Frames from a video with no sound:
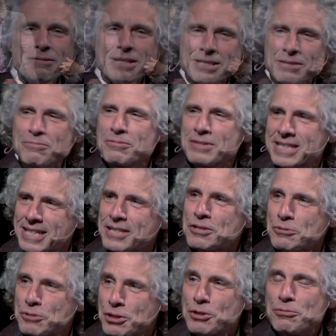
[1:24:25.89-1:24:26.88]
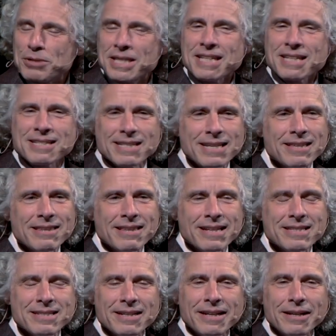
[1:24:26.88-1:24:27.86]
there is a sense in which you can really say that
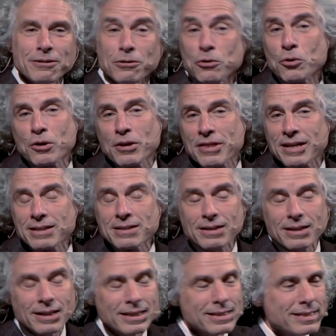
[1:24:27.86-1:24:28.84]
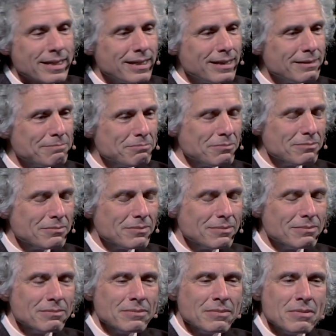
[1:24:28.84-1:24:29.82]
that's an error, or that, say,
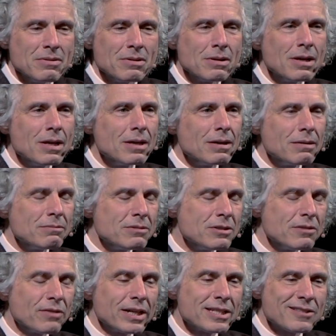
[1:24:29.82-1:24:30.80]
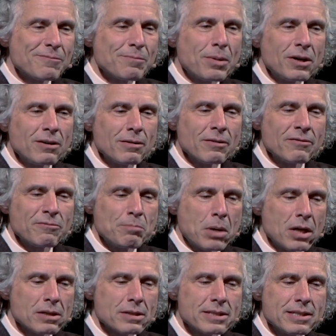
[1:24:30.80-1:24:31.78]
divisive
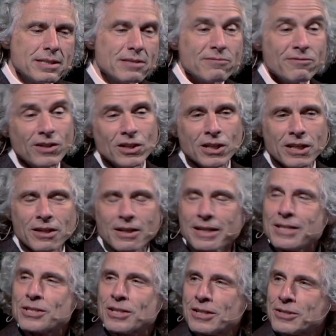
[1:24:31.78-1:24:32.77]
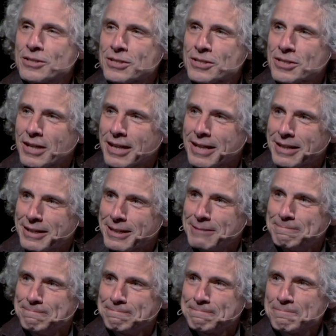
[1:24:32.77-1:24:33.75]
policies vulcanize our
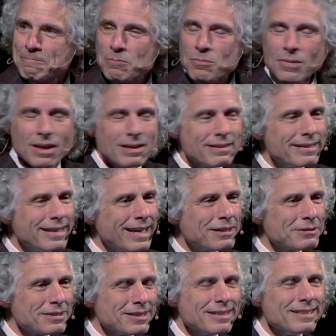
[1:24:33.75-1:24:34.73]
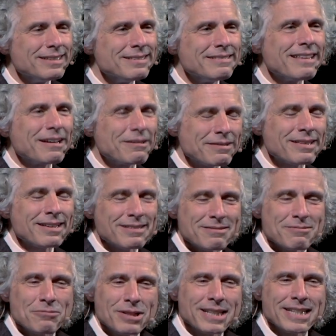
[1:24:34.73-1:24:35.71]
society. Mm-hmm. Now, that
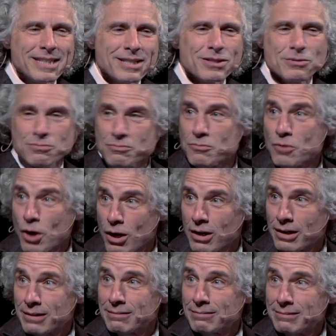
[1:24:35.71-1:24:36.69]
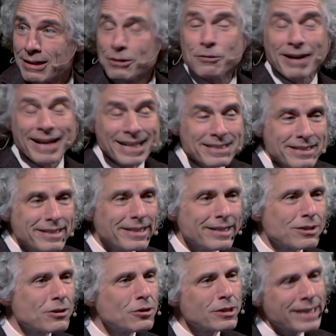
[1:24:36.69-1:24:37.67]
really is wrong. Now, mm-hmm. granted,
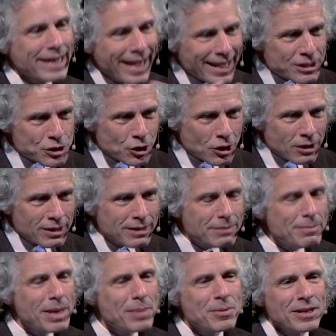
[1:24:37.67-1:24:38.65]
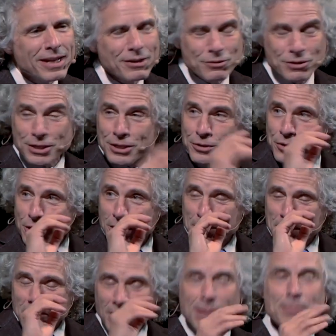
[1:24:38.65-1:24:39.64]
it could catch on. Maybe in 100 years it
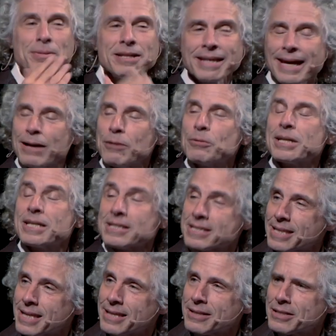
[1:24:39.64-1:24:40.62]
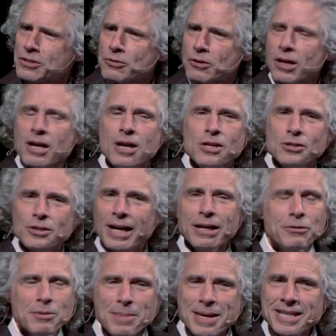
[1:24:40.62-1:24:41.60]
could be right, but now we can say that it's wrong. So
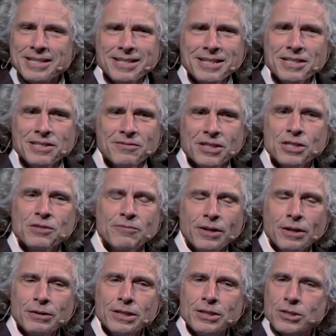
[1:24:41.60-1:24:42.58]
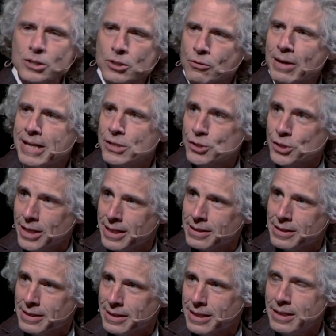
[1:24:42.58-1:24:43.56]
how do we make sense of this very strange
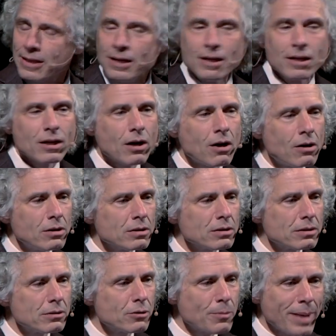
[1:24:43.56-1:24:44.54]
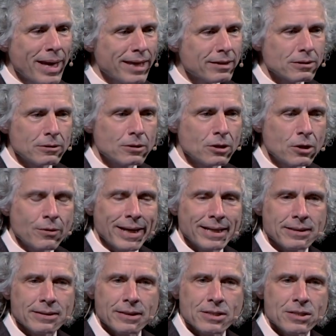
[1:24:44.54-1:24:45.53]
entity called grammatical
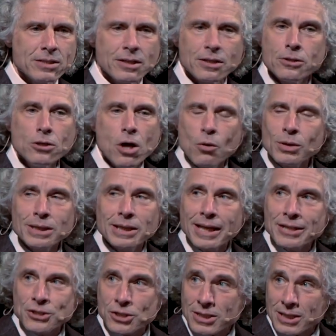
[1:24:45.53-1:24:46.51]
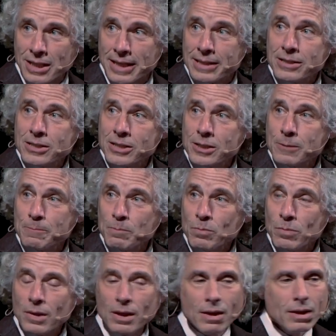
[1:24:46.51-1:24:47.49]
correctness that no one legislates,
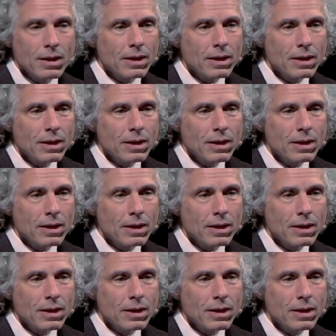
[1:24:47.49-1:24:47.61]
mm-hmm.